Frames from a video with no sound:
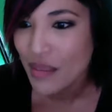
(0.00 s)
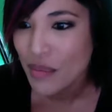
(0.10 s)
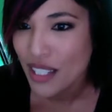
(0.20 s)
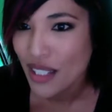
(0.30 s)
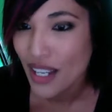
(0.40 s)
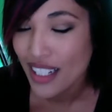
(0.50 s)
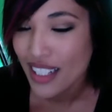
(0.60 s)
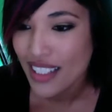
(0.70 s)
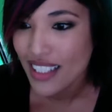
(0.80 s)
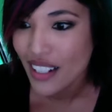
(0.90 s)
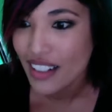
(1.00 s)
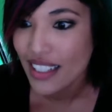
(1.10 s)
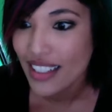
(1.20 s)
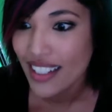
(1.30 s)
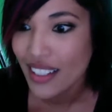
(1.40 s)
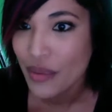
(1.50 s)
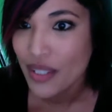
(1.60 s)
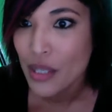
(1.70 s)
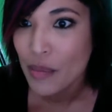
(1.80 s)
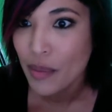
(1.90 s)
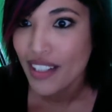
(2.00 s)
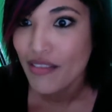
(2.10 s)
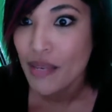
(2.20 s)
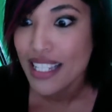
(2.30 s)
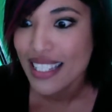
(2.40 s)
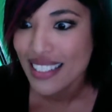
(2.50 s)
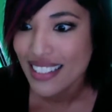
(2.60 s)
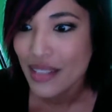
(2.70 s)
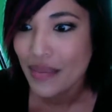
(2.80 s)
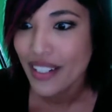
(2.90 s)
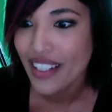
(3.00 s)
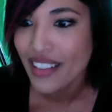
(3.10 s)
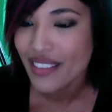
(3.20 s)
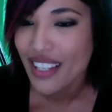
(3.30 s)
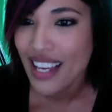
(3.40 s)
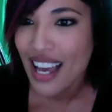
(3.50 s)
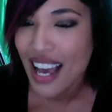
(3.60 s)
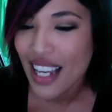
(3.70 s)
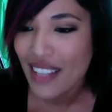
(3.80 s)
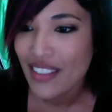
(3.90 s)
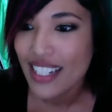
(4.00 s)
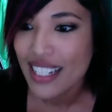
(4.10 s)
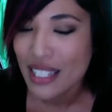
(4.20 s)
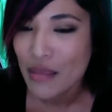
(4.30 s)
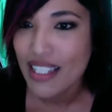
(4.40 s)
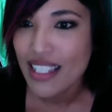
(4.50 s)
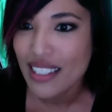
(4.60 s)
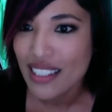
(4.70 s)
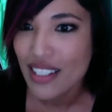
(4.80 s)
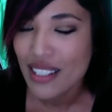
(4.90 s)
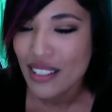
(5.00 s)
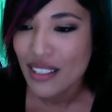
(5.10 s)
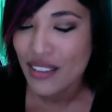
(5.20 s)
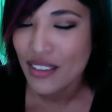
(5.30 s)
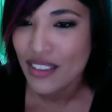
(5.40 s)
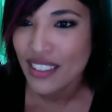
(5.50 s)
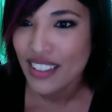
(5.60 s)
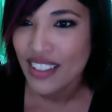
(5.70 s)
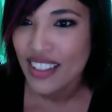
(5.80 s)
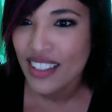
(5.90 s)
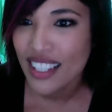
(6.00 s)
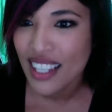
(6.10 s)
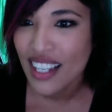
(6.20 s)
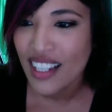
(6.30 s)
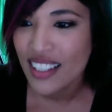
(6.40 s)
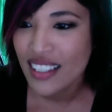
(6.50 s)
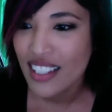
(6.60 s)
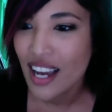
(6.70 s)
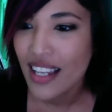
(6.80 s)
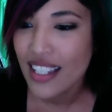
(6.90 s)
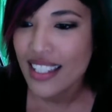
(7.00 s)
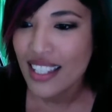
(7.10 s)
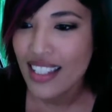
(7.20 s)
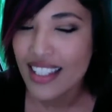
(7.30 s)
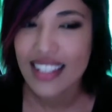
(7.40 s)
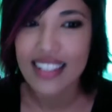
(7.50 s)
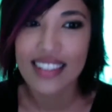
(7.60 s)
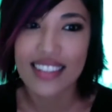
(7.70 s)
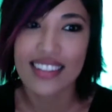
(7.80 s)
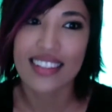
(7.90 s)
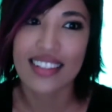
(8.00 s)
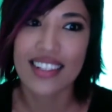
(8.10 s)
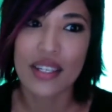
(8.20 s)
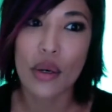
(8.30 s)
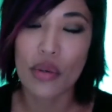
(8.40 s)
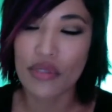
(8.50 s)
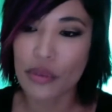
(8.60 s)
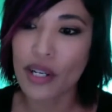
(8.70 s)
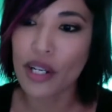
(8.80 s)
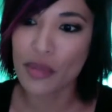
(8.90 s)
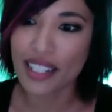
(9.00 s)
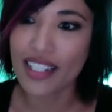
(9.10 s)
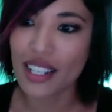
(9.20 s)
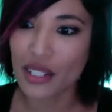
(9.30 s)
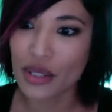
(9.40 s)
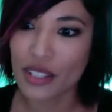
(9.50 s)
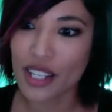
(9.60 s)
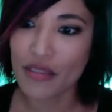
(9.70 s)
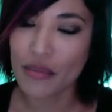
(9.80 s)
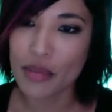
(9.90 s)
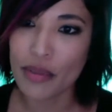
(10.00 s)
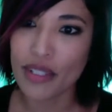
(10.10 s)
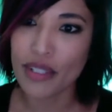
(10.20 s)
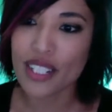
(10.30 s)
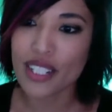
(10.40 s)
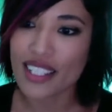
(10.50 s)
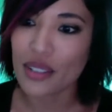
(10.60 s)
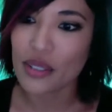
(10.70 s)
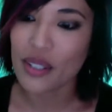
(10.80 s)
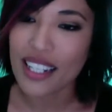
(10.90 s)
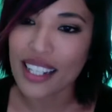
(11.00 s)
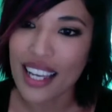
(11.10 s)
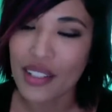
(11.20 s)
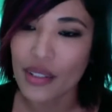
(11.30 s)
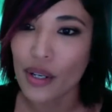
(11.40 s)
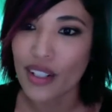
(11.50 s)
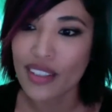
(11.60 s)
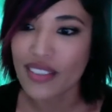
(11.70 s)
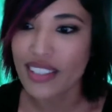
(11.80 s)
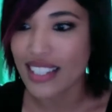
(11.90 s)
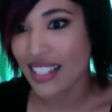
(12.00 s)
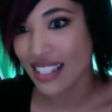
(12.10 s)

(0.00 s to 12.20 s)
that you actually are inundated with some kind of message, some kind of advertising message. So, yeah, I can sense the overwhelm when I talk to a lot of people. They just don't know how to handle all of this